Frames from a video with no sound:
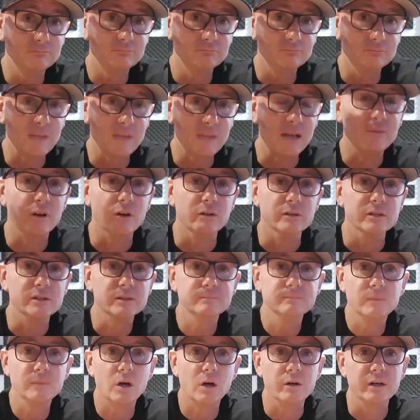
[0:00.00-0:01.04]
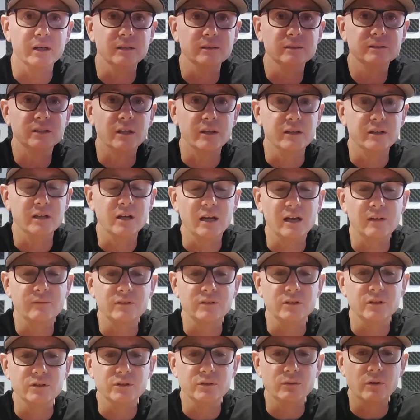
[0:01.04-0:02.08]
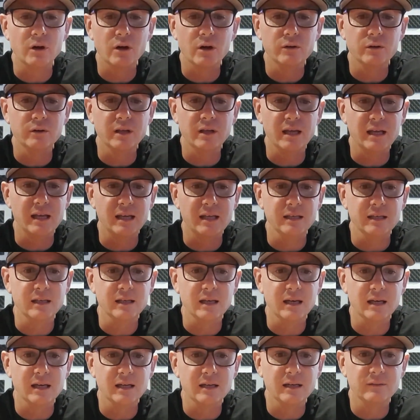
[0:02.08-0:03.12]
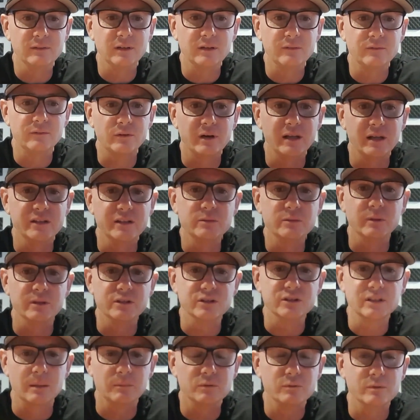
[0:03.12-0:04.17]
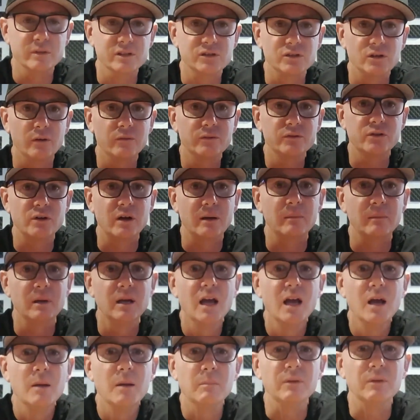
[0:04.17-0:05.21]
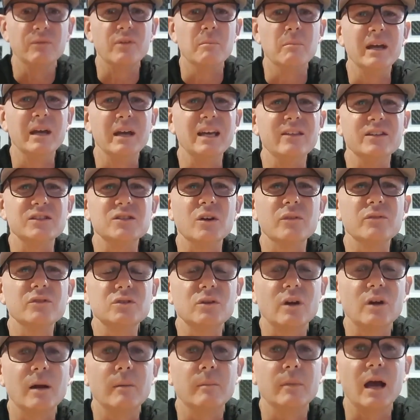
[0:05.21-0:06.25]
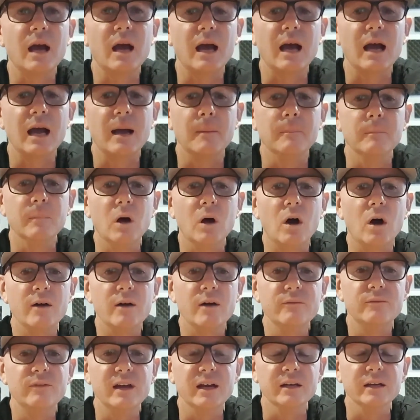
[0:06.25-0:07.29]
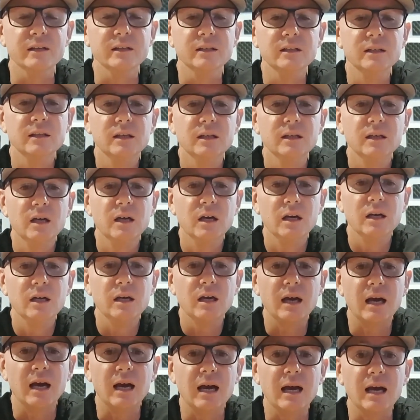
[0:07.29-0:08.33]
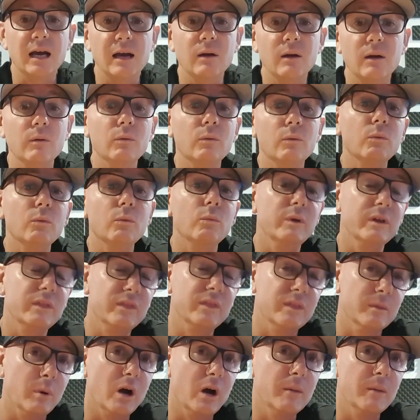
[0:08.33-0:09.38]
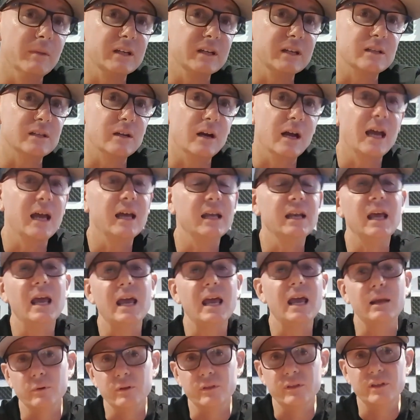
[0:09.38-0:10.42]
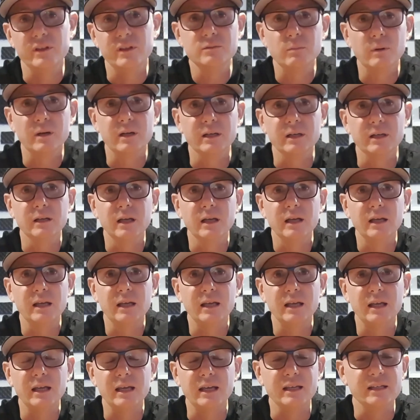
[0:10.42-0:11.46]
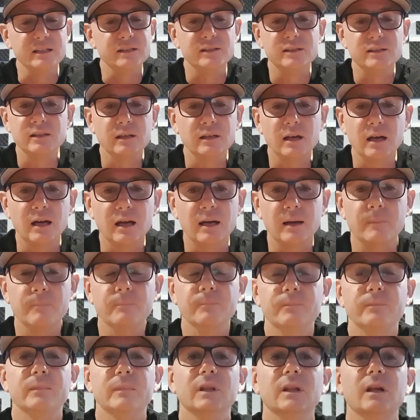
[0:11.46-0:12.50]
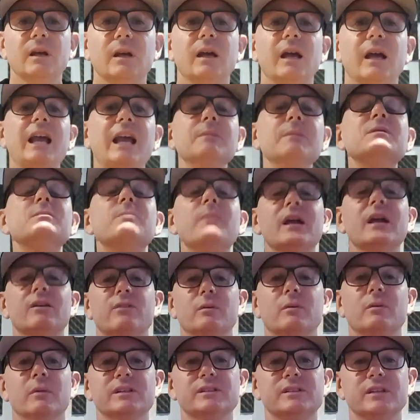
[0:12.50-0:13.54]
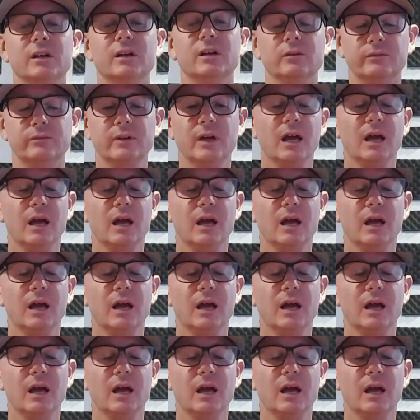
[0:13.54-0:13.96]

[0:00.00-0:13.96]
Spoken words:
headphones on it, so you don't have to use your own and fluff around. This one just comes with a soft strap. But for me, the soft strap, I've found uh, with the Pimax that I had and with this one is heaps better for myself,